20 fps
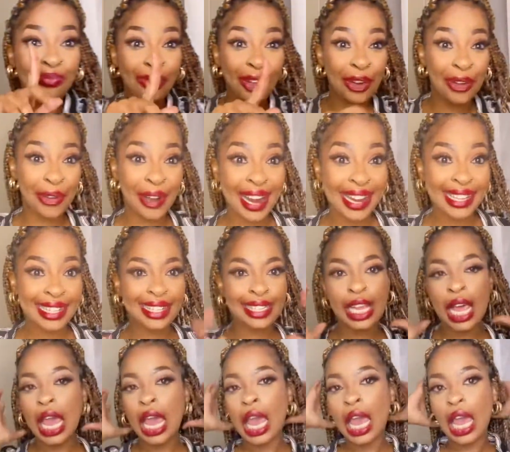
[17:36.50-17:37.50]
Right?
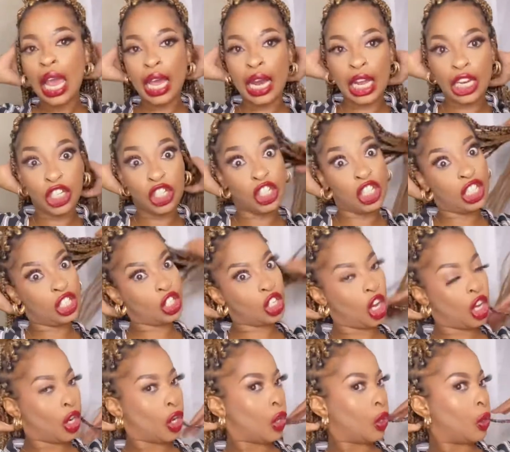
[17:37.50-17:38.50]
And I just
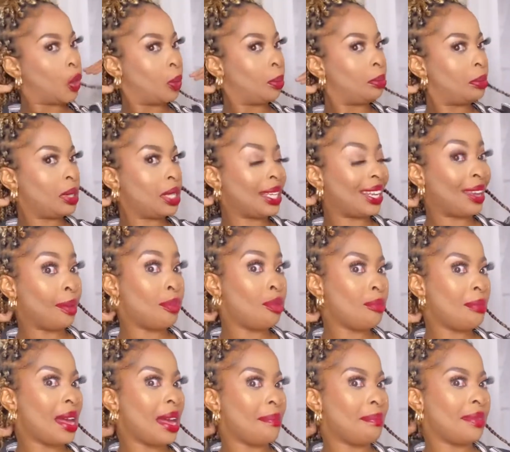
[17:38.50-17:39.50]
got home.
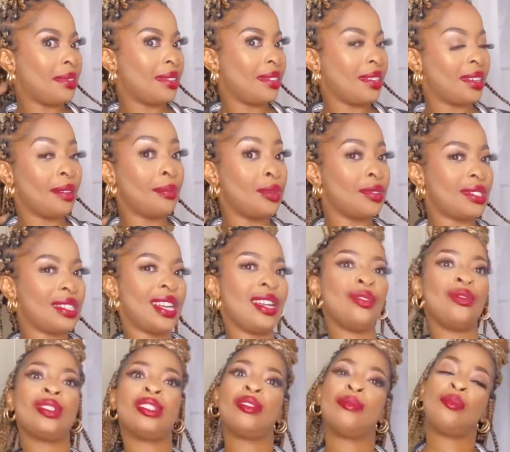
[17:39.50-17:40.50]
Ngiphumaphi?
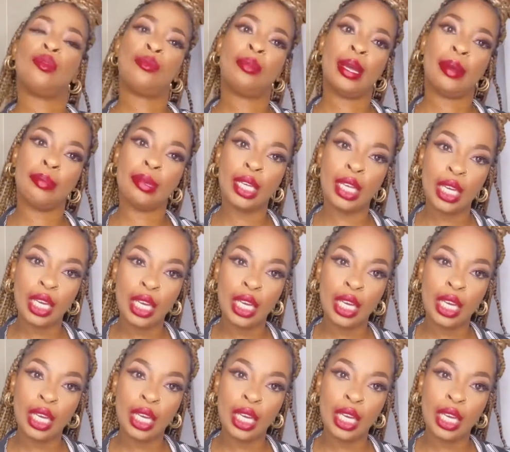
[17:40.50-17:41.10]
Ngibuzene ukuthi ngiphumaphi?